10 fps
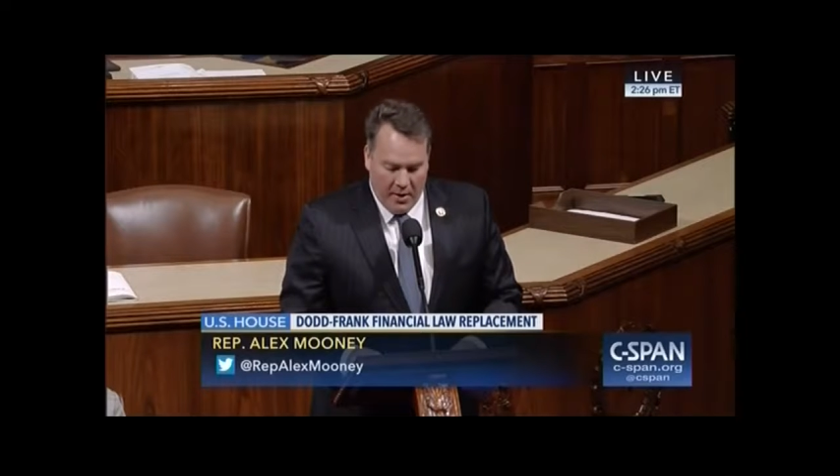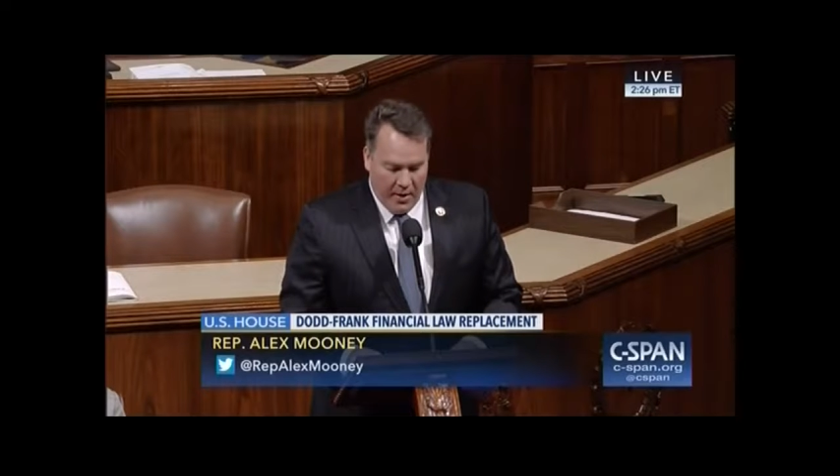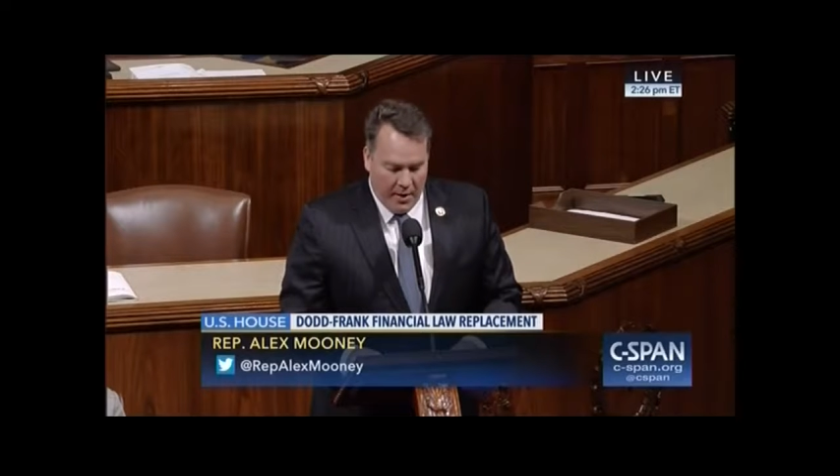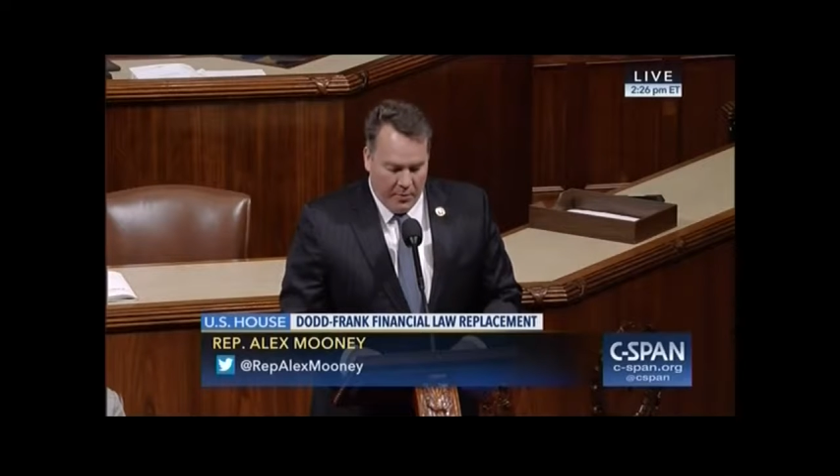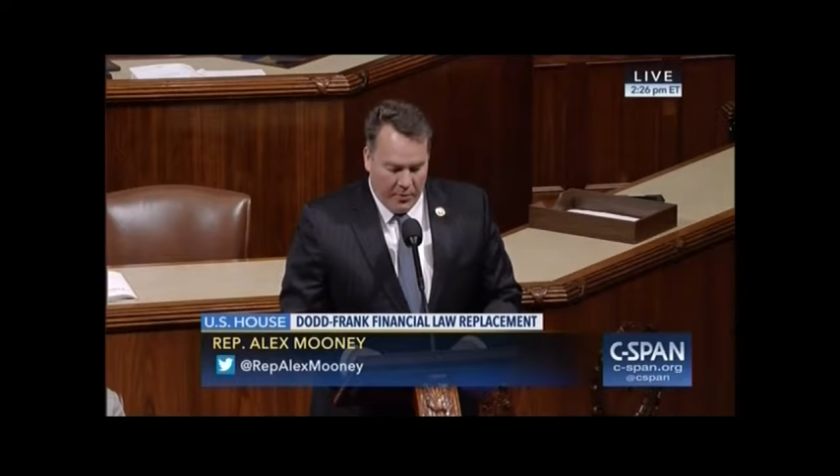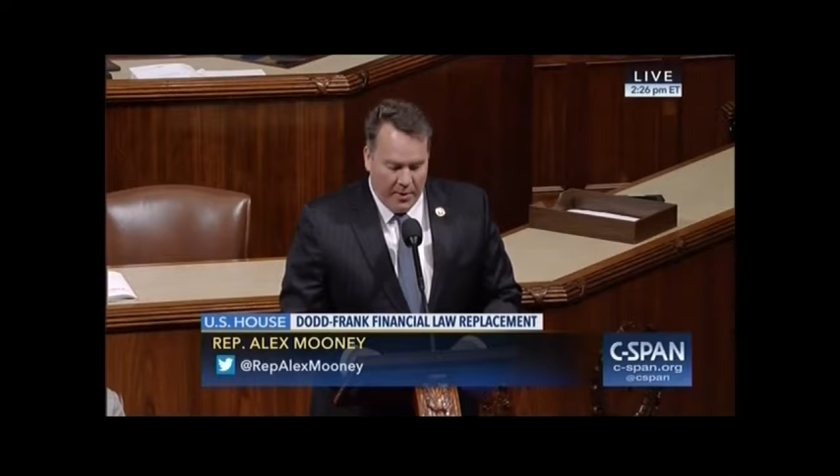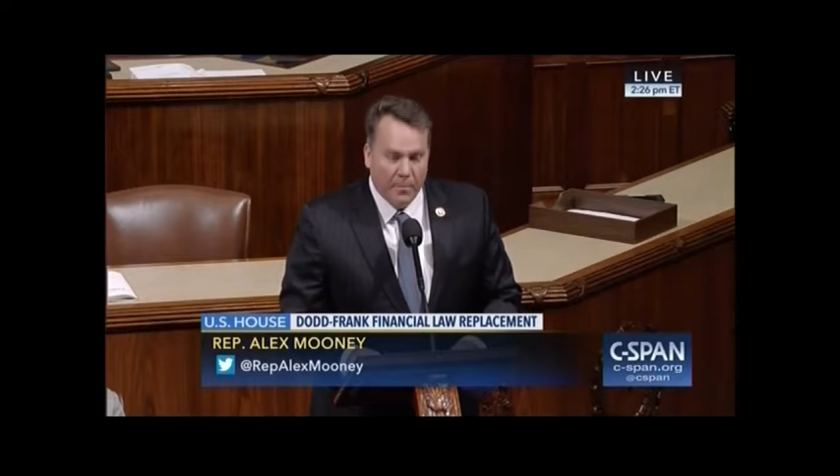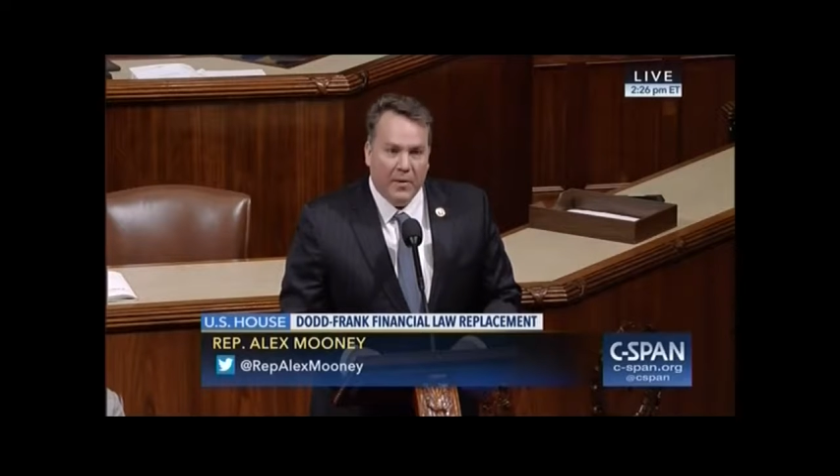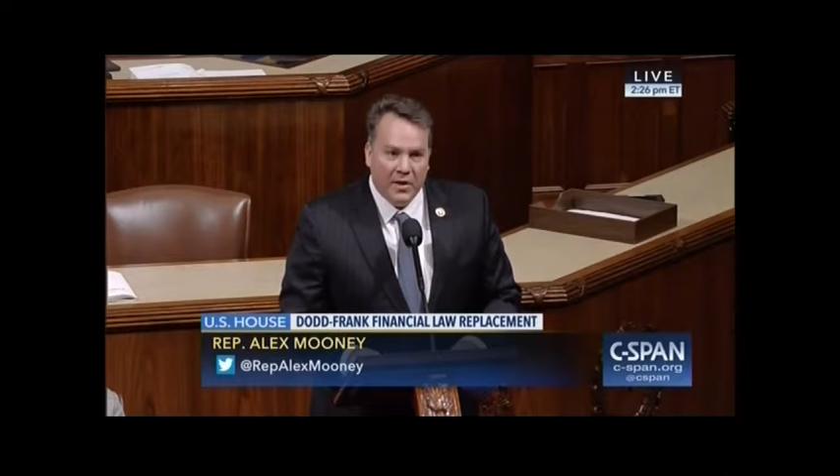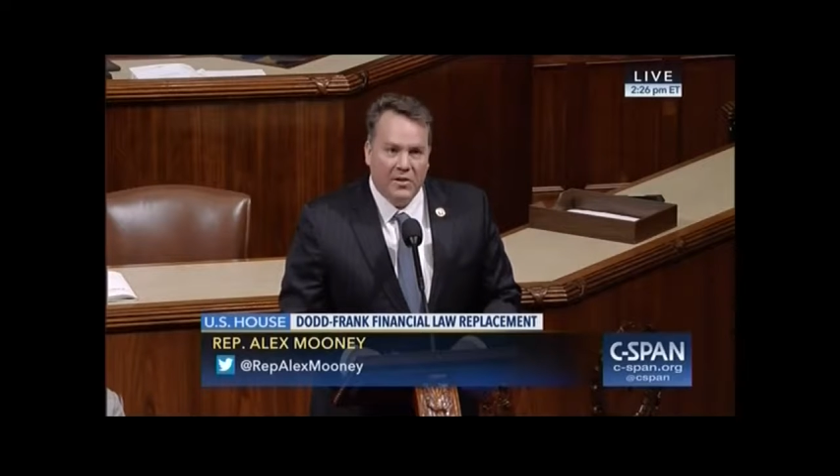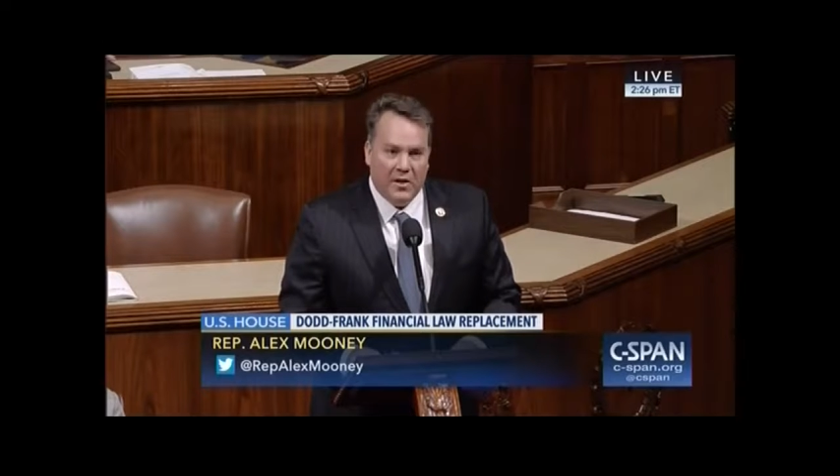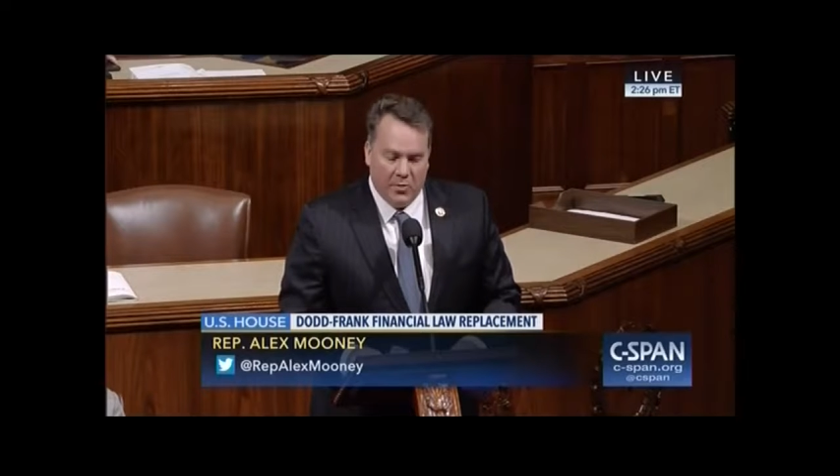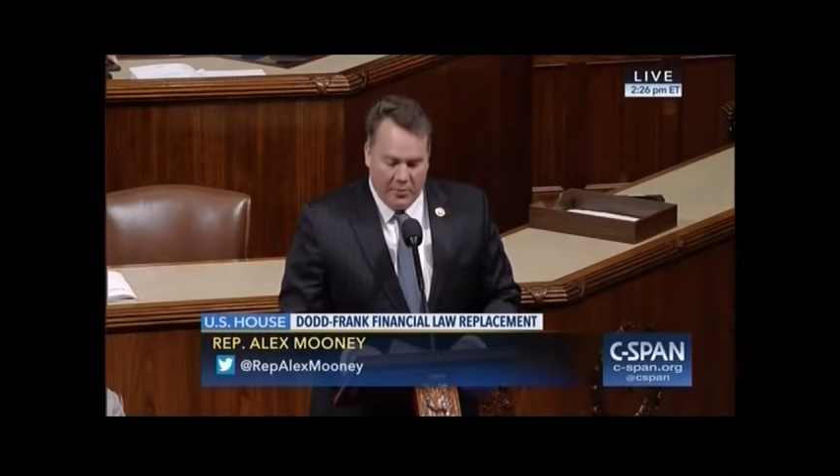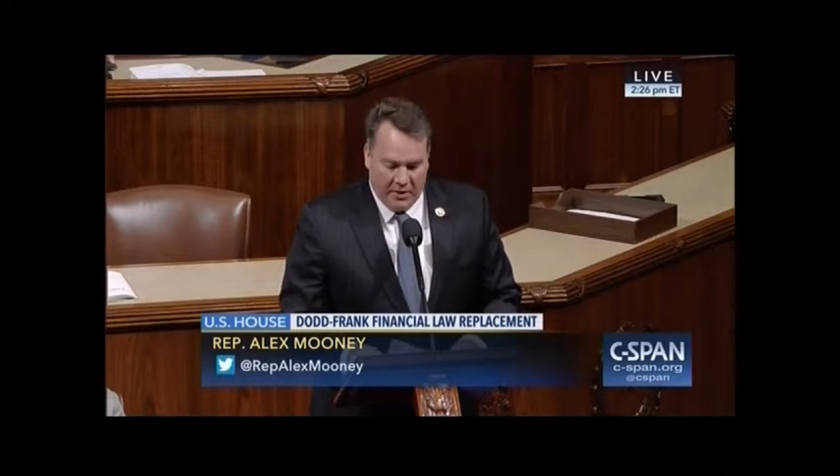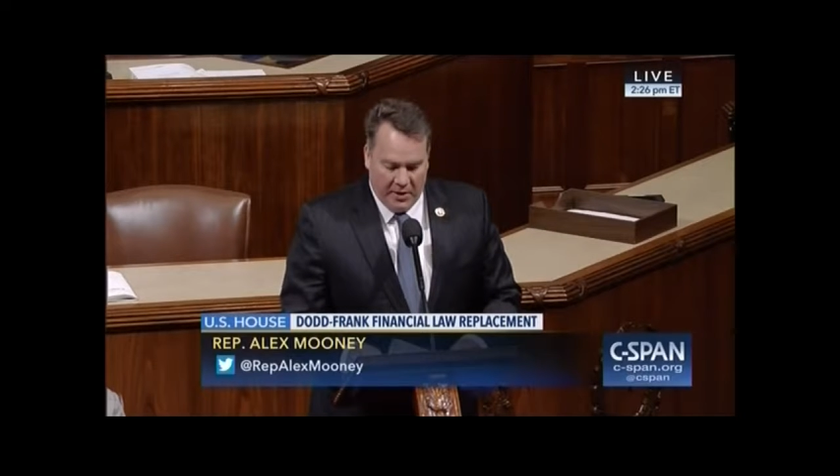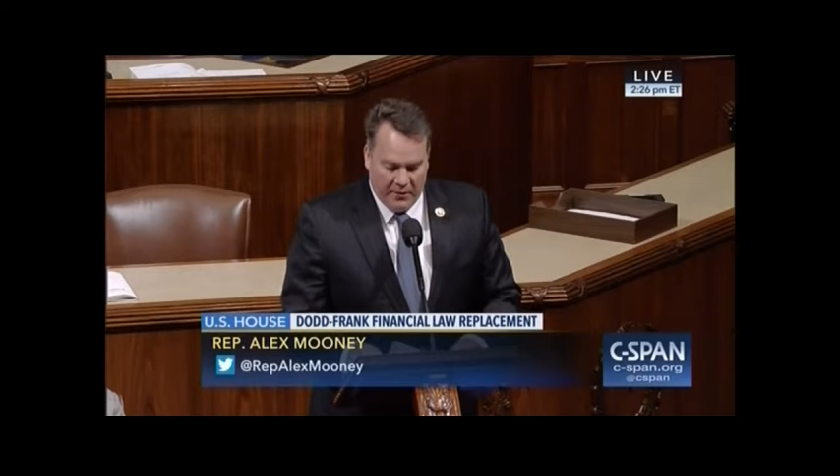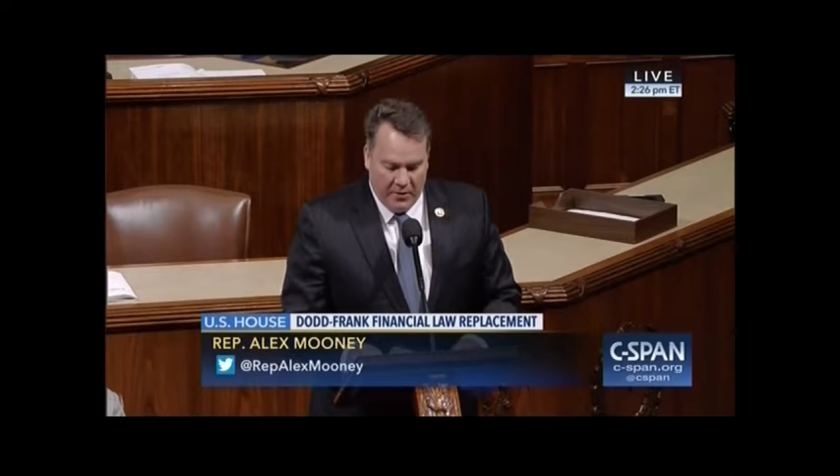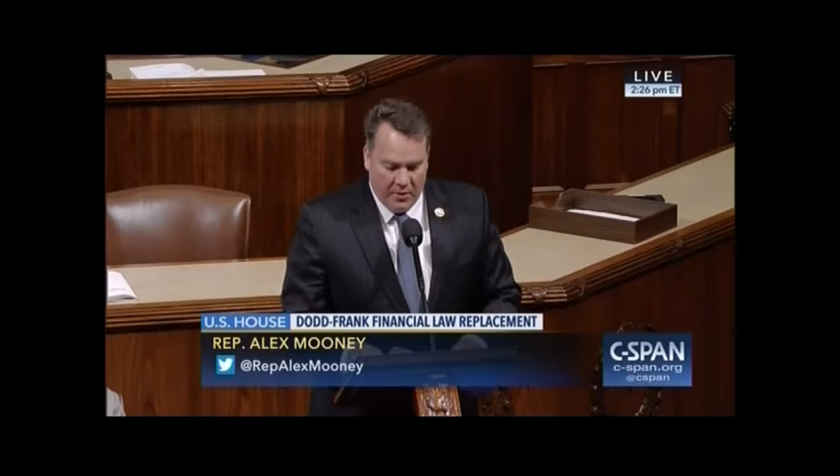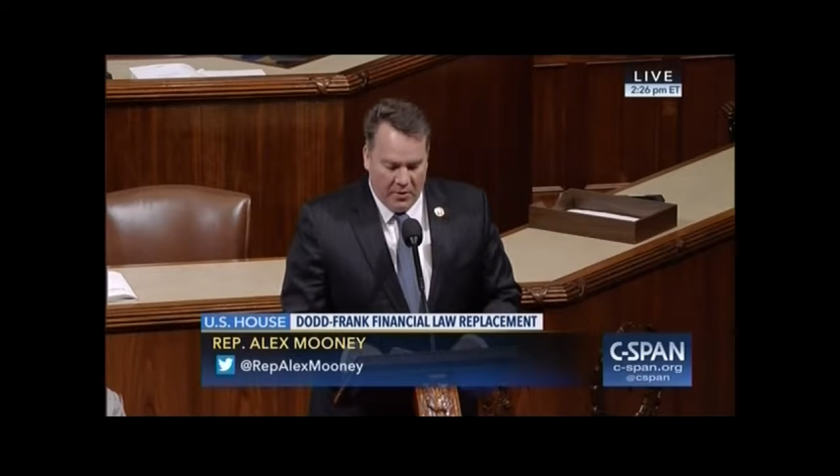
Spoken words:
and bring much-needed relief